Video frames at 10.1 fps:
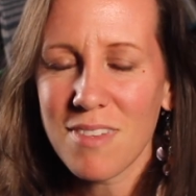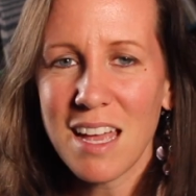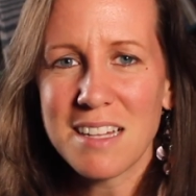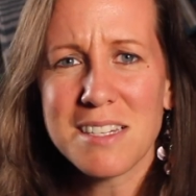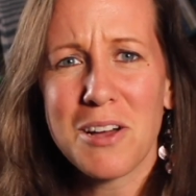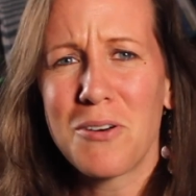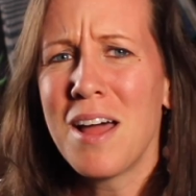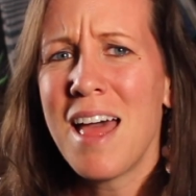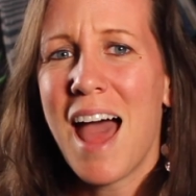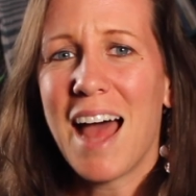And so
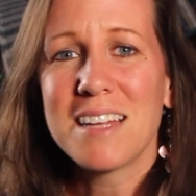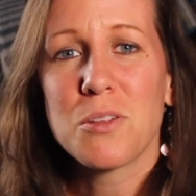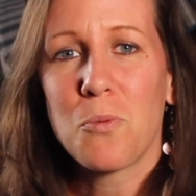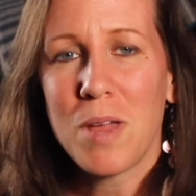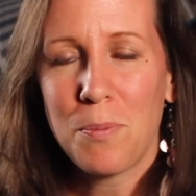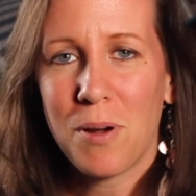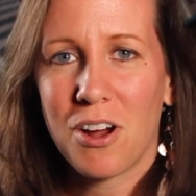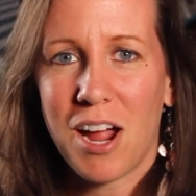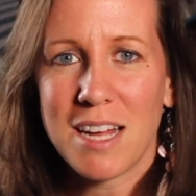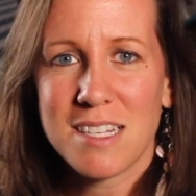as the week
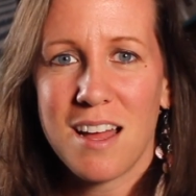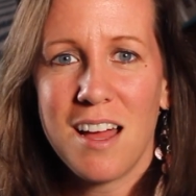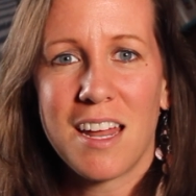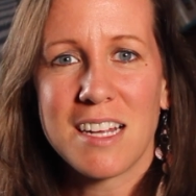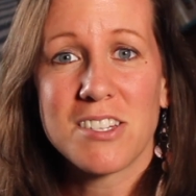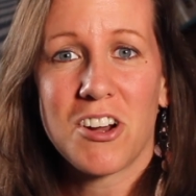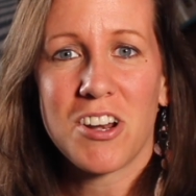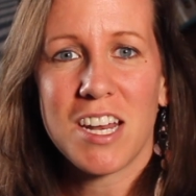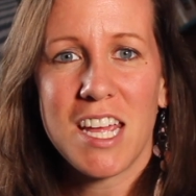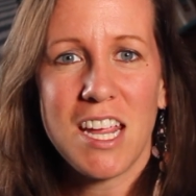progressed on, I
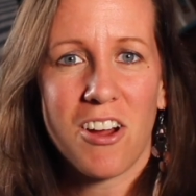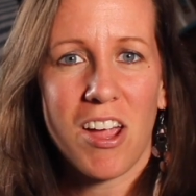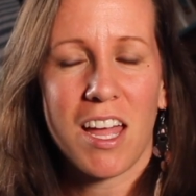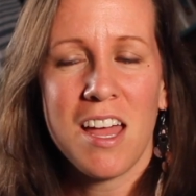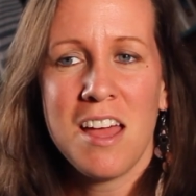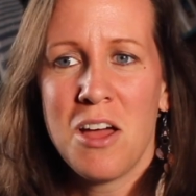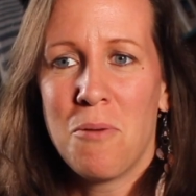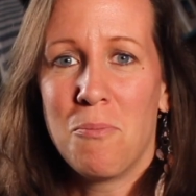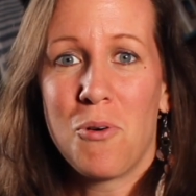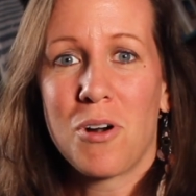started hearing
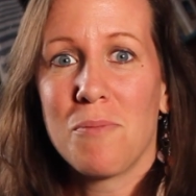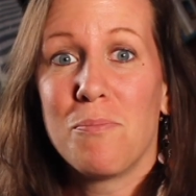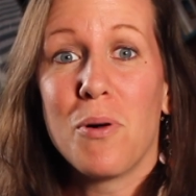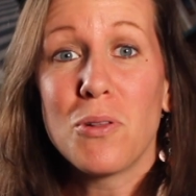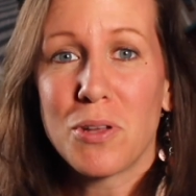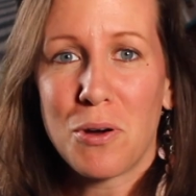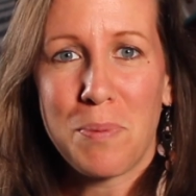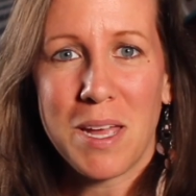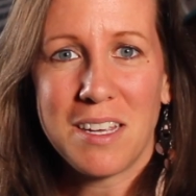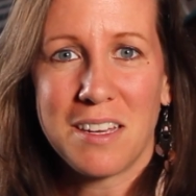more bold
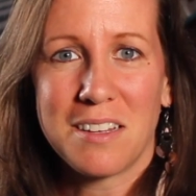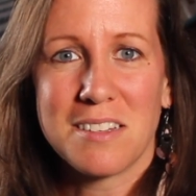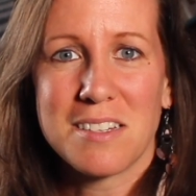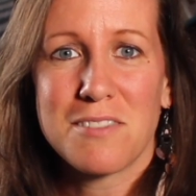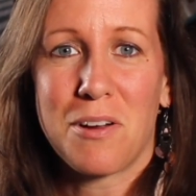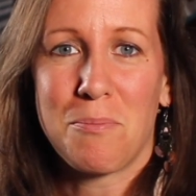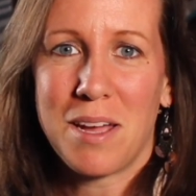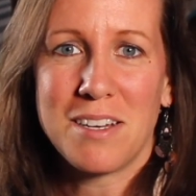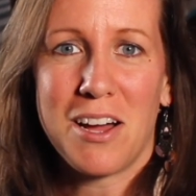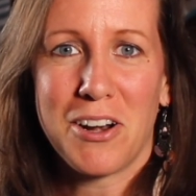opinions from
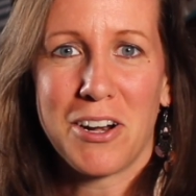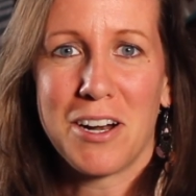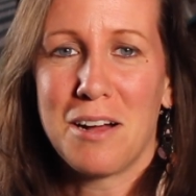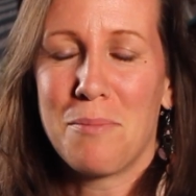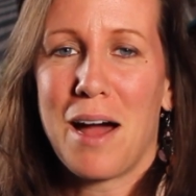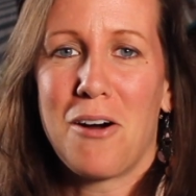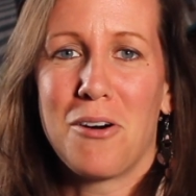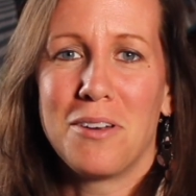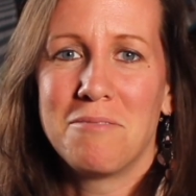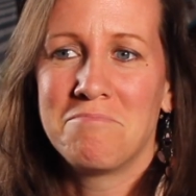my daughter
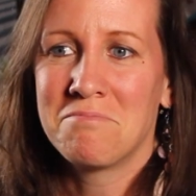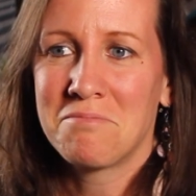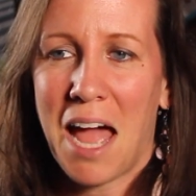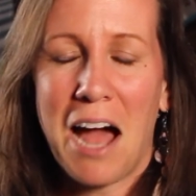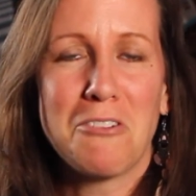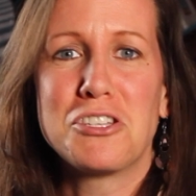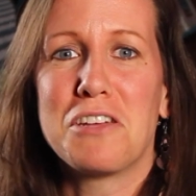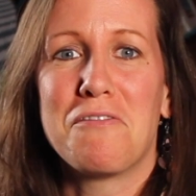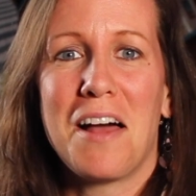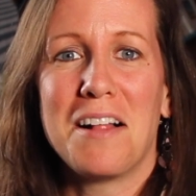about how
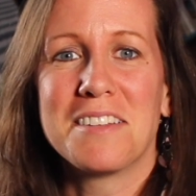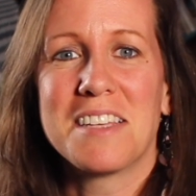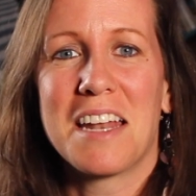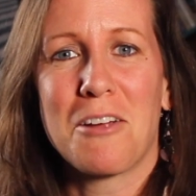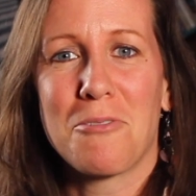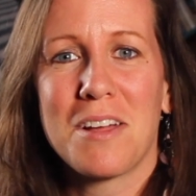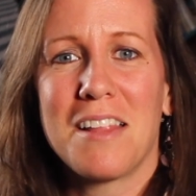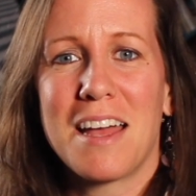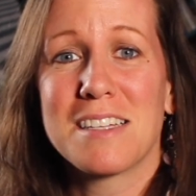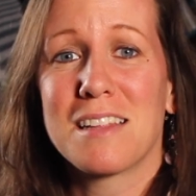she felt, and I
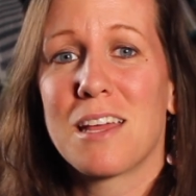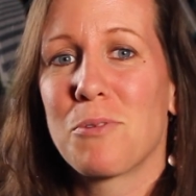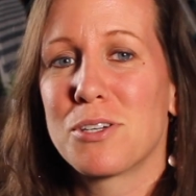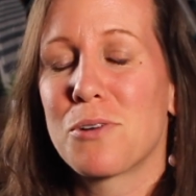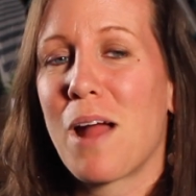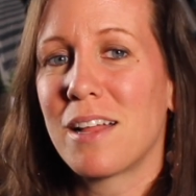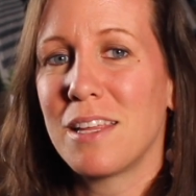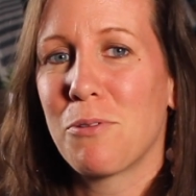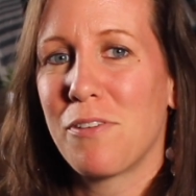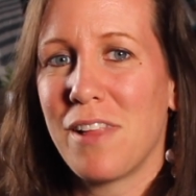realized that they were
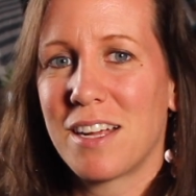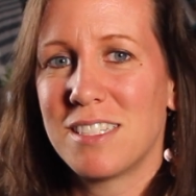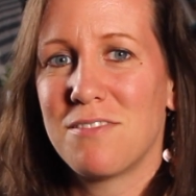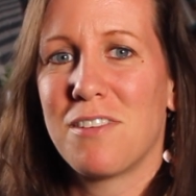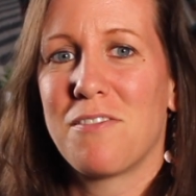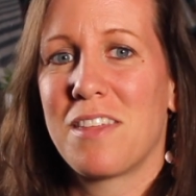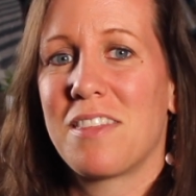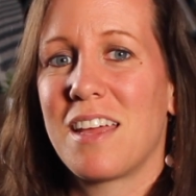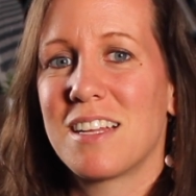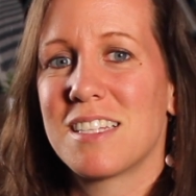directly reflective of the
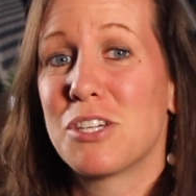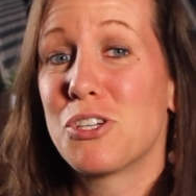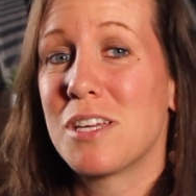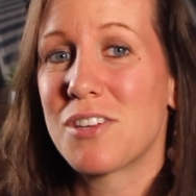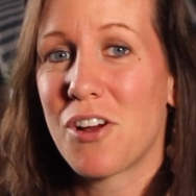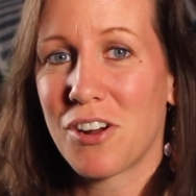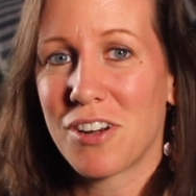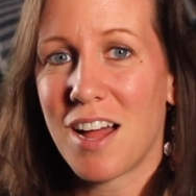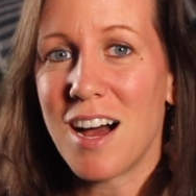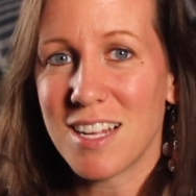things that she's
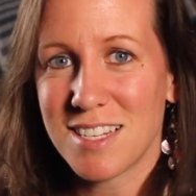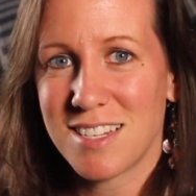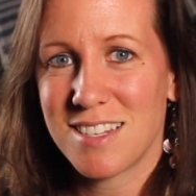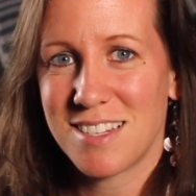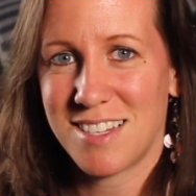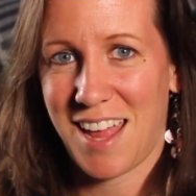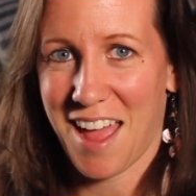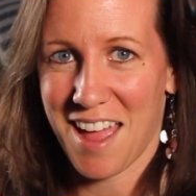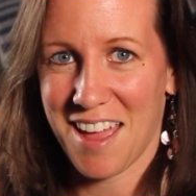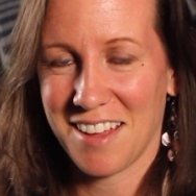heard us
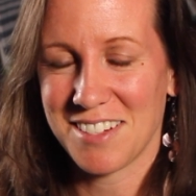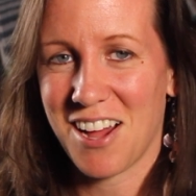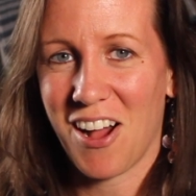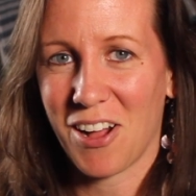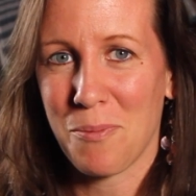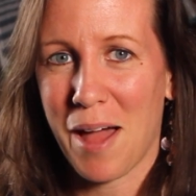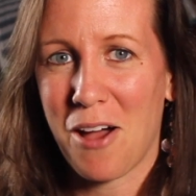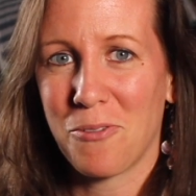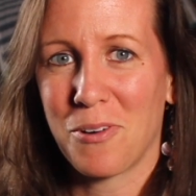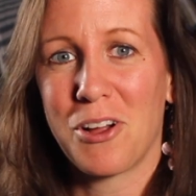say and talk
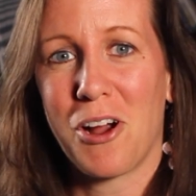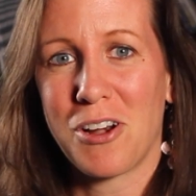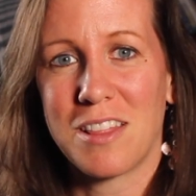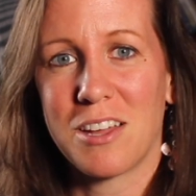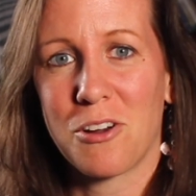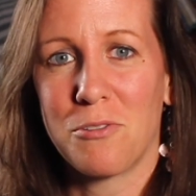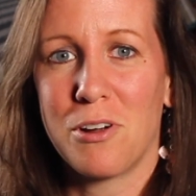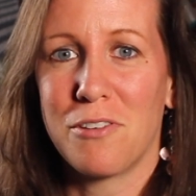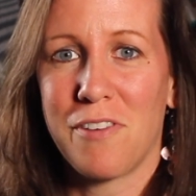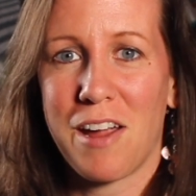about regarding the
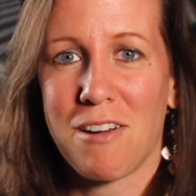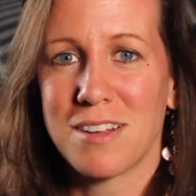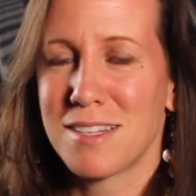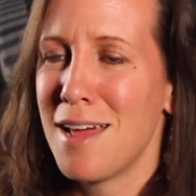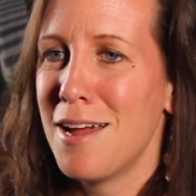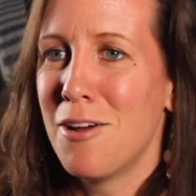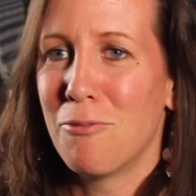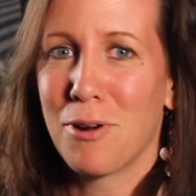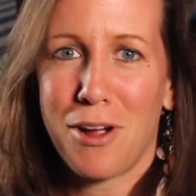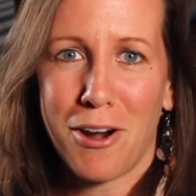coronavirus,
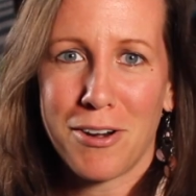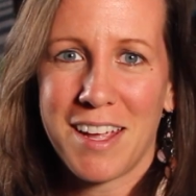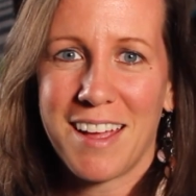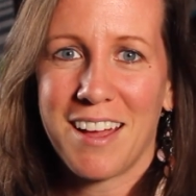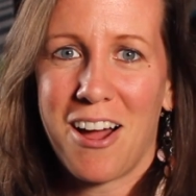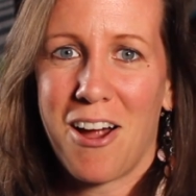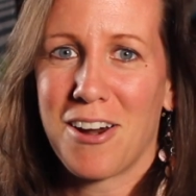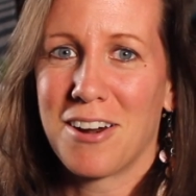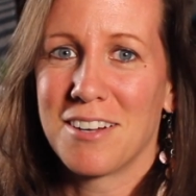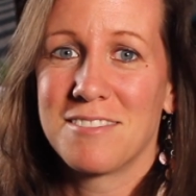regarding
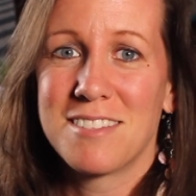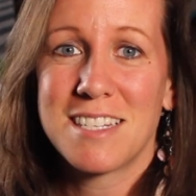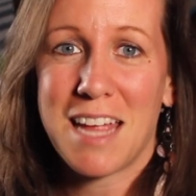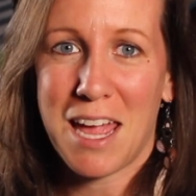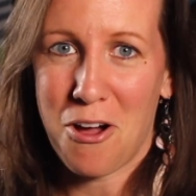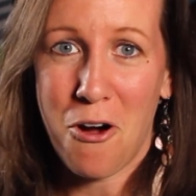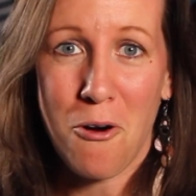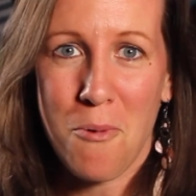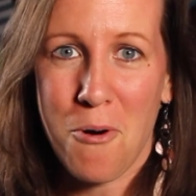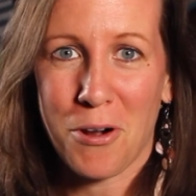our
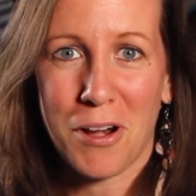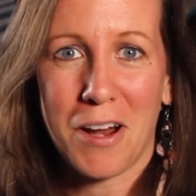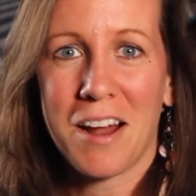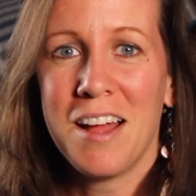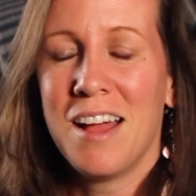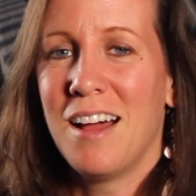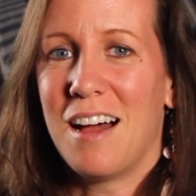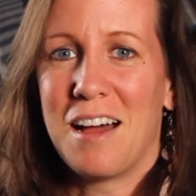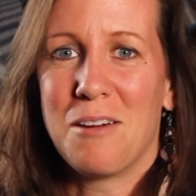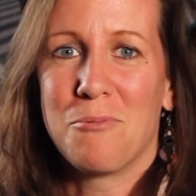stay-home order,
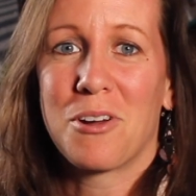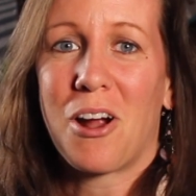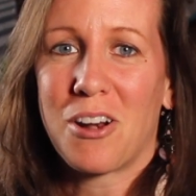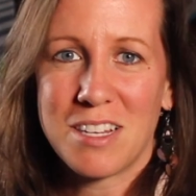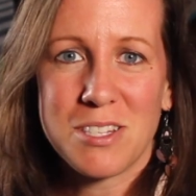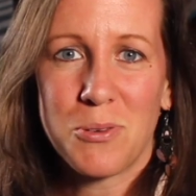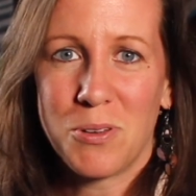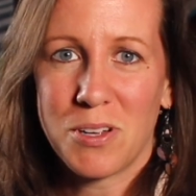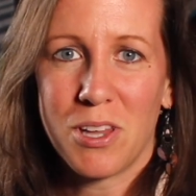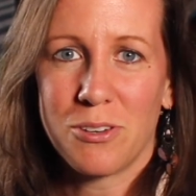regarding
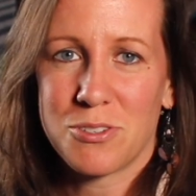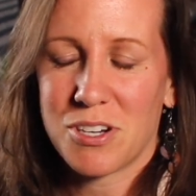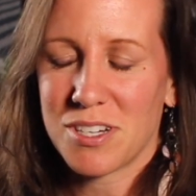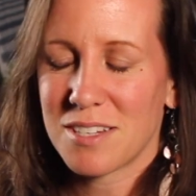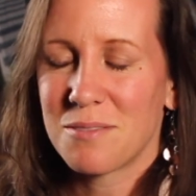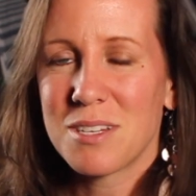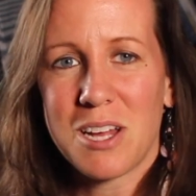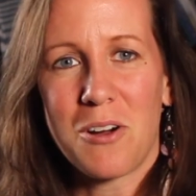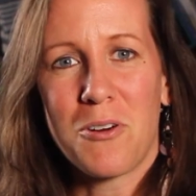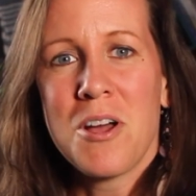school closures.
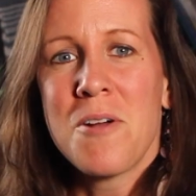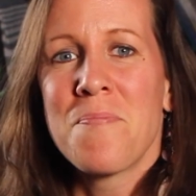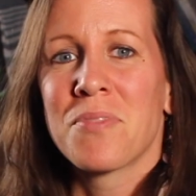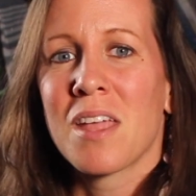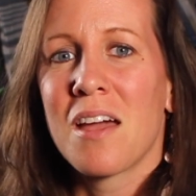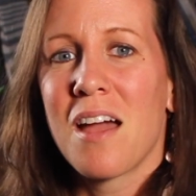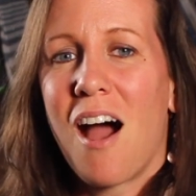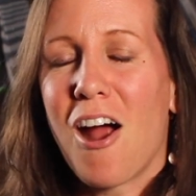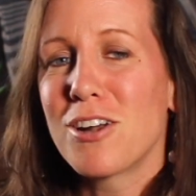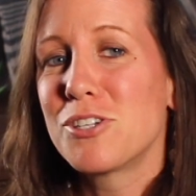So
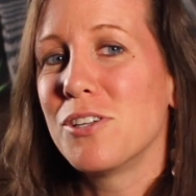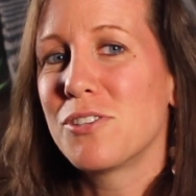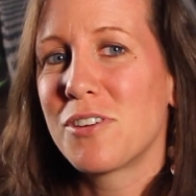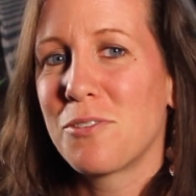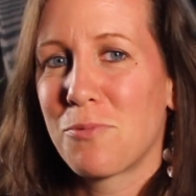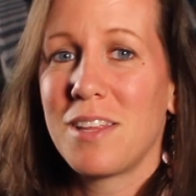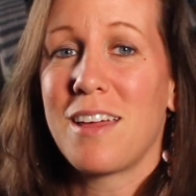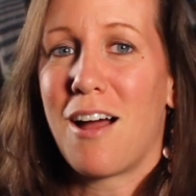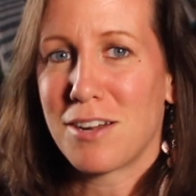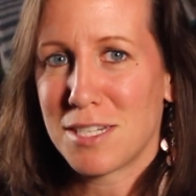our children
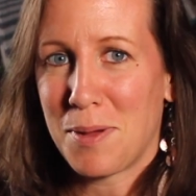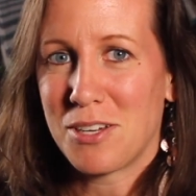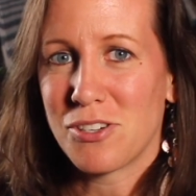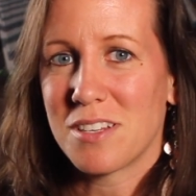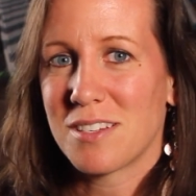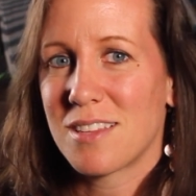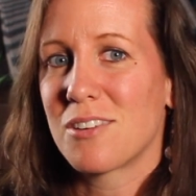really are sponges.